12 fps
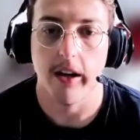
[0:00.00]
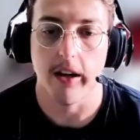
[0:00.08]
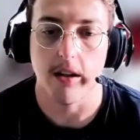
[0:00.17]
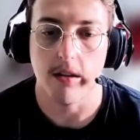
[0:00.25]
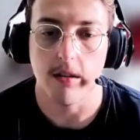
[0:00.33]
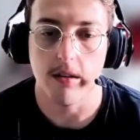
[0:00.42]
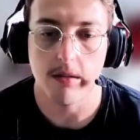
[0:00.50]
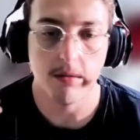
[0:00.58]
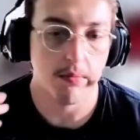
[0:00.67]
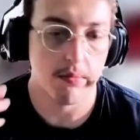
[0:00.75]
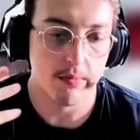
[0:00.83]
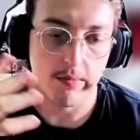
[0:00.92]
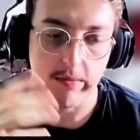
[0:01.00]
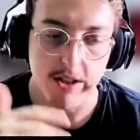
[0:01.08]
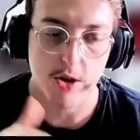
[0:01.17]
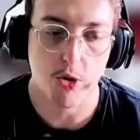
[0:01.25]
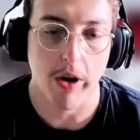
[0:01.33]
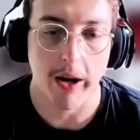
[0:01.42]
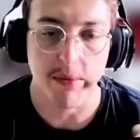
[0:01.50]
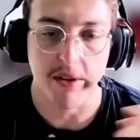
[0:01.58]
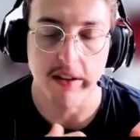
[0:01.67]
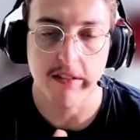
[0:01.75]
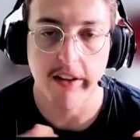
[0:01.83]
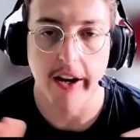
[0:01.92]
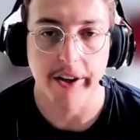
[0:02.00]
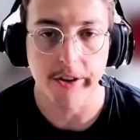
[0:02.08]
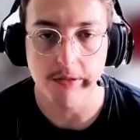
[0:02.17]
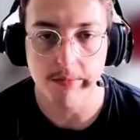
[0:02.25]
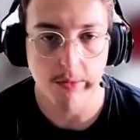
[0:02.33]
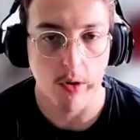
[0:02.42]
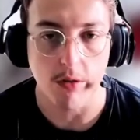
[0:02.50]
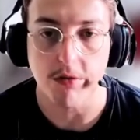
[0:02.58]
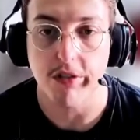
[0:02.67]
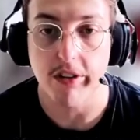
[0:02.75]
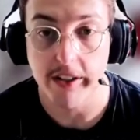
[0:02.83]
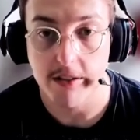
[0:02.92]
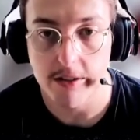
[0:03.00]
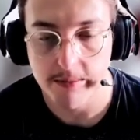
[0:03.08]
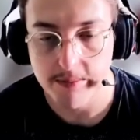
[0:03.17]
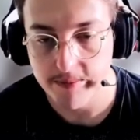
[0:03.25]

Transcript: and describe the entire conflict.